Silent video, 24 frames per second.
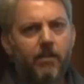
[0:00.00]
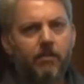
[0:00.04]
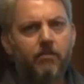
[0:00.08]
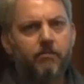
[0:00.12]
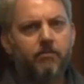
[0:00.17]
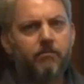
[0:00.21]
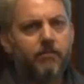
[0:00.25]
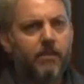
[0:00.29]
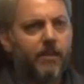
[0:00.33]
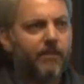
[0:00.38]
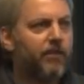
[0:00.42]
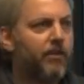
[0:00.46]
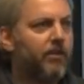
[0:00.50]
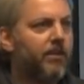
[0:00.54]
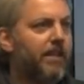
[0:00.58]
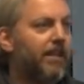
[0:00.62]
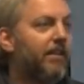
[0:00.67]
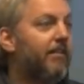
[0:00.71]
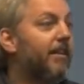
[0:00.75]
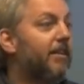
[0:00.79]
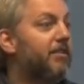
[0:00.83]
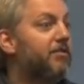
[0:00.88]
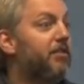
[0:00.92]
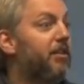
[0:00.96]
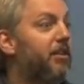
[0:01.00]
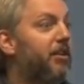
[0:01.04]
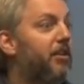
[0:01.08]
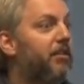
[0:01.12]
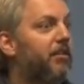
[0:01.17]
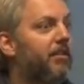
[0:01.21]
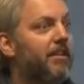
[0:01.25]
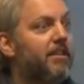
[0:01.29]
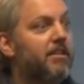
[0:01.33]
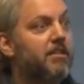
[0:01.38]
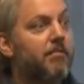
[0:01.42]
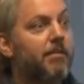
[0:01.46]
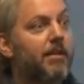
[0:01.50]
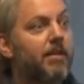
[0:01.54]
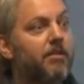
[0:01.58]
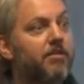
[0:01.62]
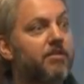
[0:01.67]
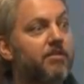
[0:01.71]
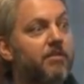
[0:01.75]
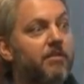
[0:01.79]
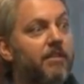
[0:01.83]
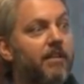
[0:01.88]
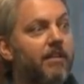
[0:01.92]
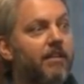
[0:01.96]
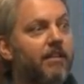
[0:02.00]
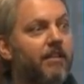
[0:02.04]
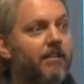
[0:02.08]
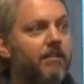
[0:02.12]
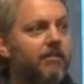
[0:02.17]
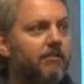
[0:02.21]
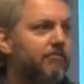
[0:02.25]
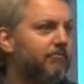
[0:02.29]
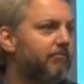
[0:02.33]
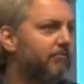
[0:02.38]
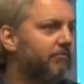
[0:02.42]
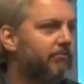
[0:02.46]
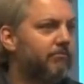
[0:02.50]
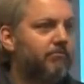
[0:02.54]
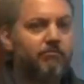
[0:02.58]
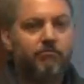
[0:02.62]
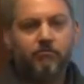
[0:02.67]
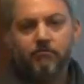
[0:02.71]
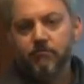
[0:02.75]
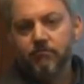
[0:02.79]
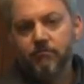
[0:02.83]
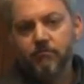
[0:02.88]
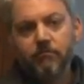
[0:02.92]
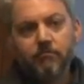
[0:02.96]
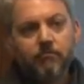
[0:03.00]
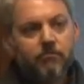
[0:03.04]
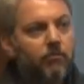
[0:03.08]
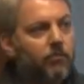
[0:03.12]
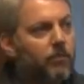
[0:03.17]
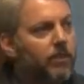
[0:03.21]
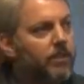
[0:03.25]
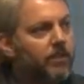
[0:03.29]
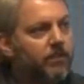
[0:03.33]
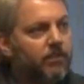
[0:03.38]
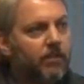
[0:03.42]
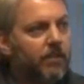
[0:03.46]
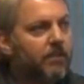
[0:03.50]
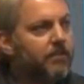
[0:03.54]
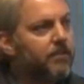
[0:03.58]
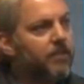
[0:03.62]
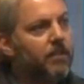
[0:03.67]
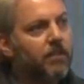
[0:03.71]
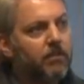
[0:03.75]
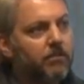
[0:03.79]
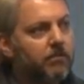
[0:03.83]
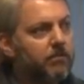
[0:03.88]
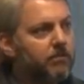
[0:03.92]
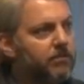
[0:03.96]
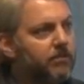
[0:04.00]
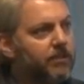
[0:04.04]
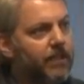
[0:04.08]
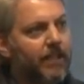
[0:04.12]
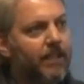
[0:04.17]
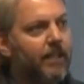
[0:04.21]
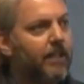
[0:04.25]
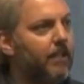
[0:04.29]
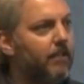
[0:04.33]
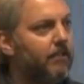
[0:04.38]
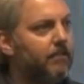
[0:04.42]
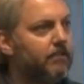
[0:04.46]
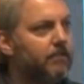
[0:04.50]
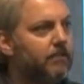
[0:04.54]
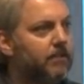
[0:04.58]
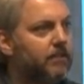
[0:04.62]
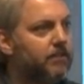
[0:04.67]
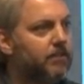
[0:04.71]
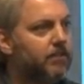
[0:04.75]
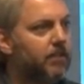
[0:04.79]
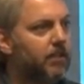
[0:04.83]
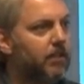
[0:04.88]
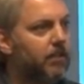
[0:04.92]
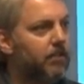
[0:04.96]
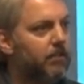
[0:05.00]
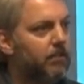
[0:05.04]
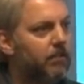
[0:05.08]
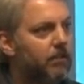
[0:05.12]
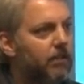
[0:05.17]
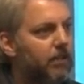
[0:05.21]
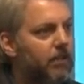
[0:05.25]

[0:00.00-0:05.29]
know, if you're intellectually curious about a certain area, we just let you go check it out. And so,